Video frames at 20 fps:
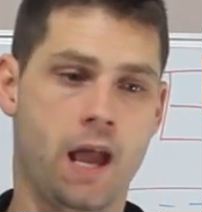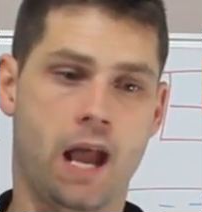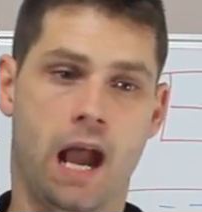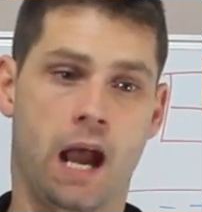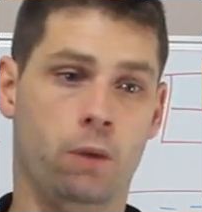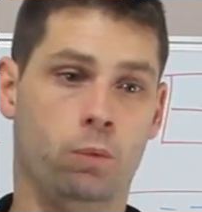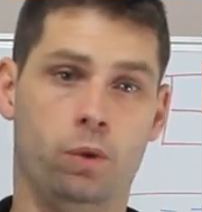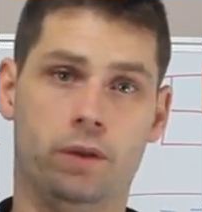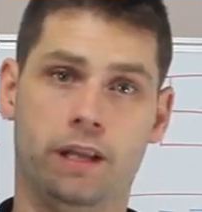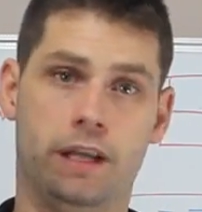
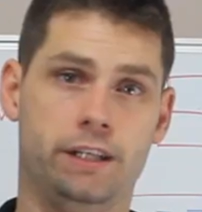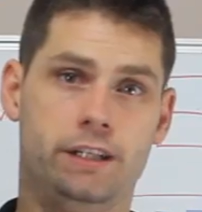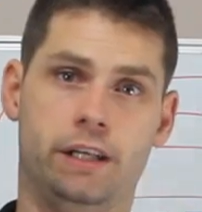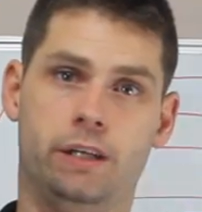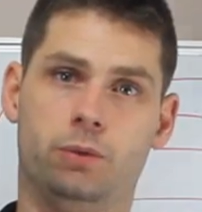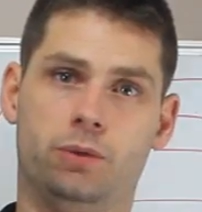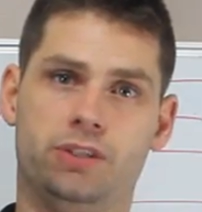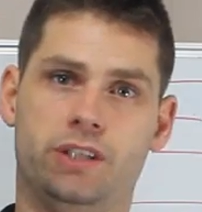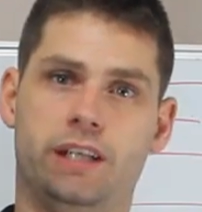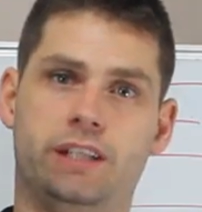And what they did
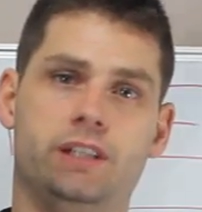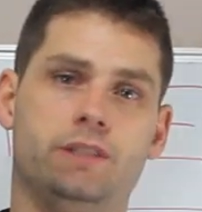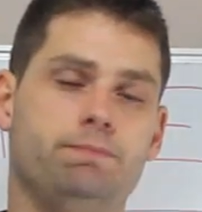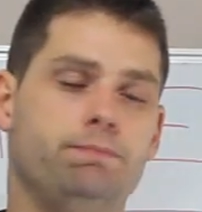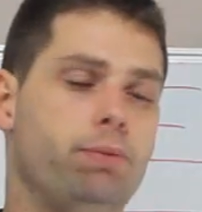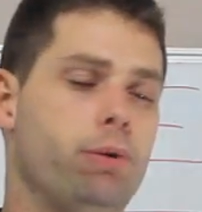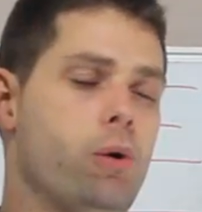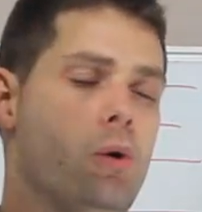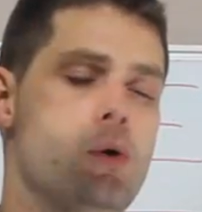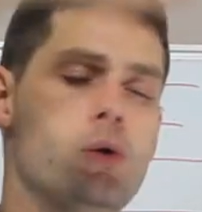was they just
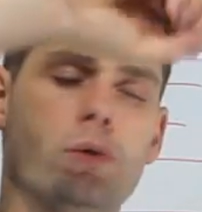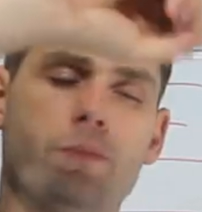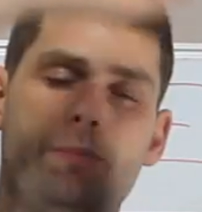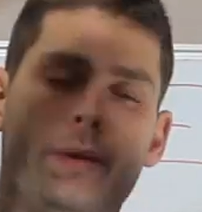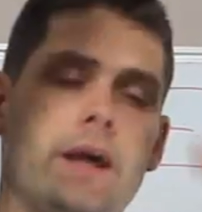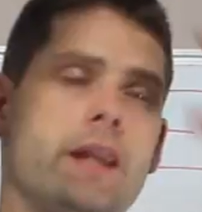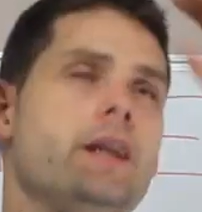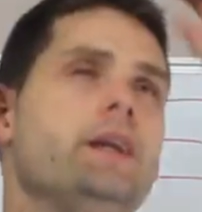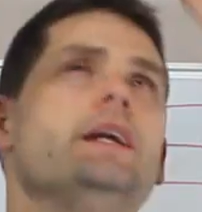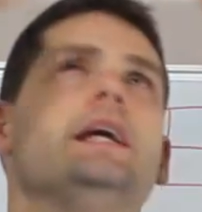poured
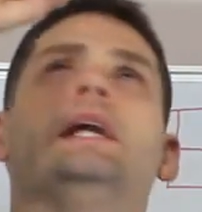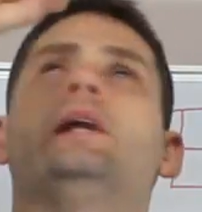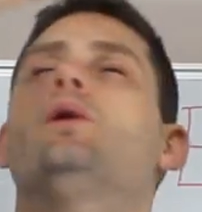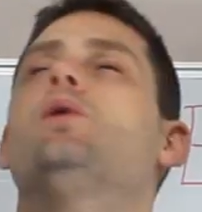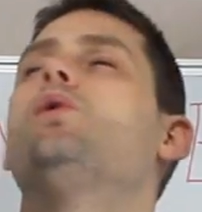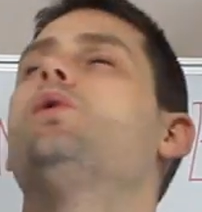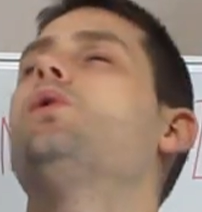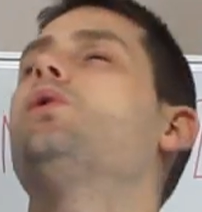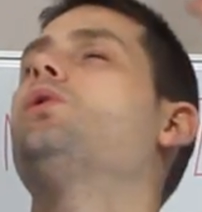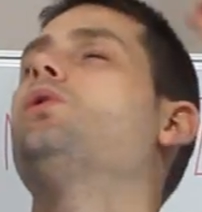betadine
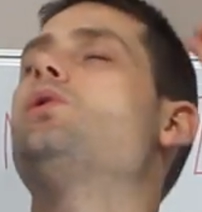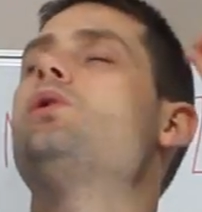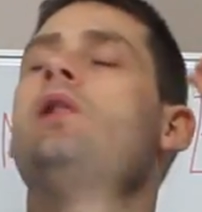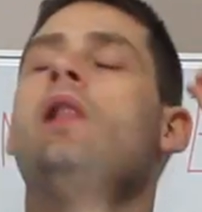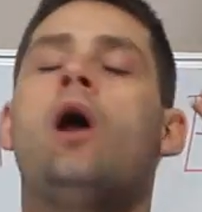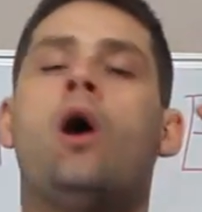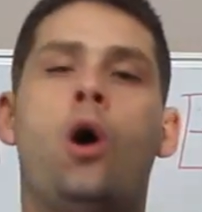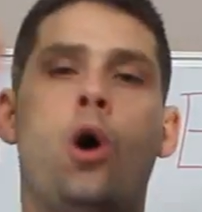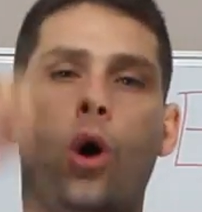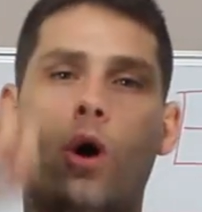all
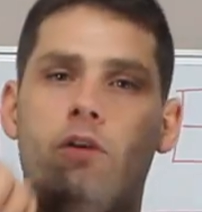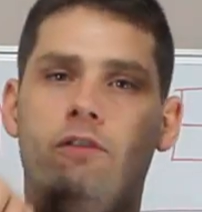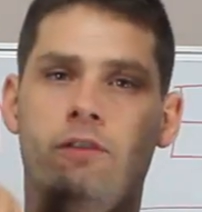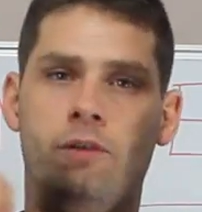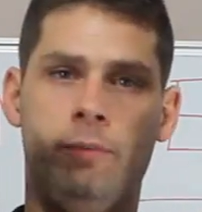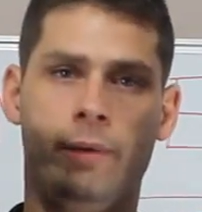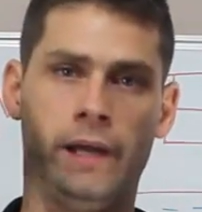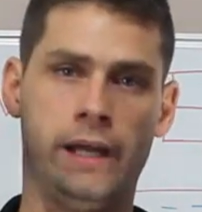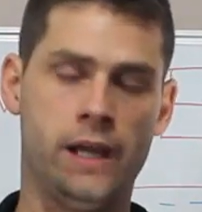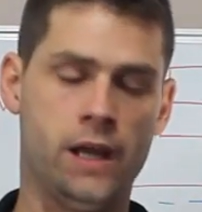over
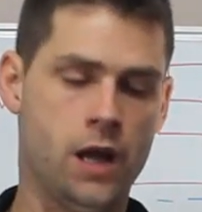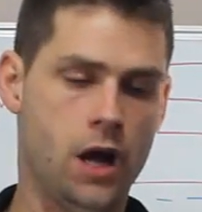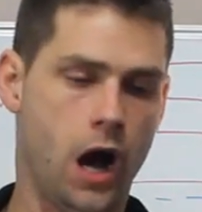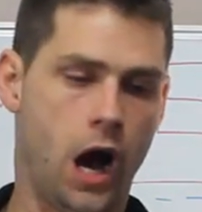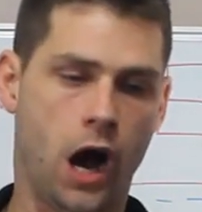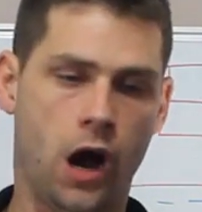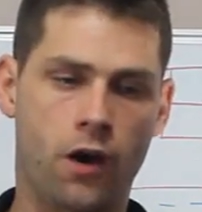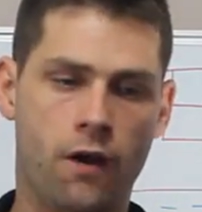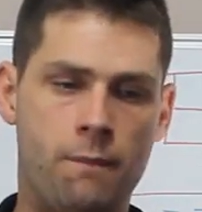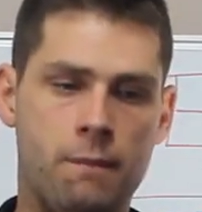me.
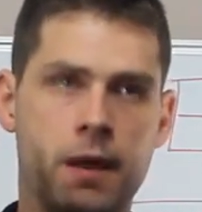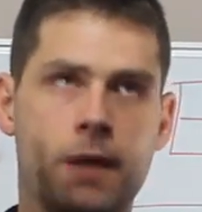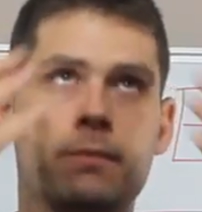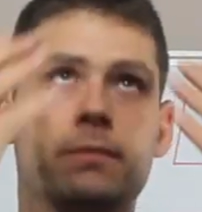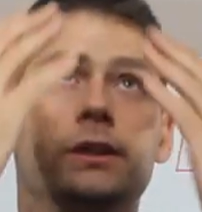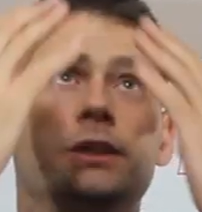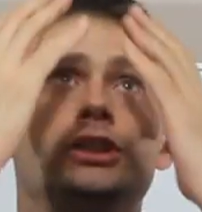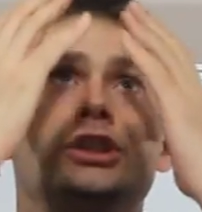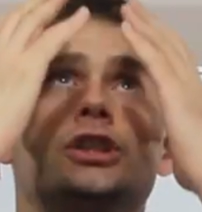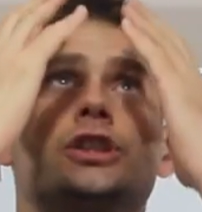I
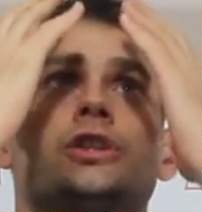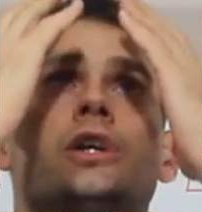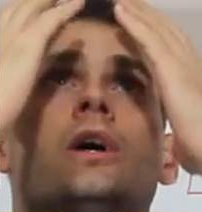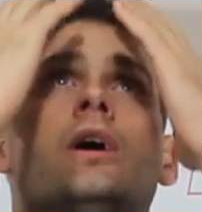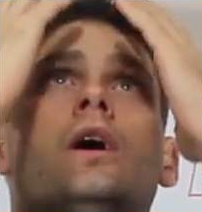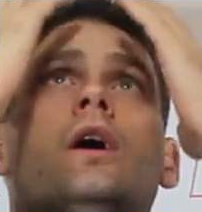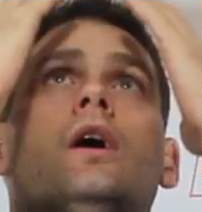remember just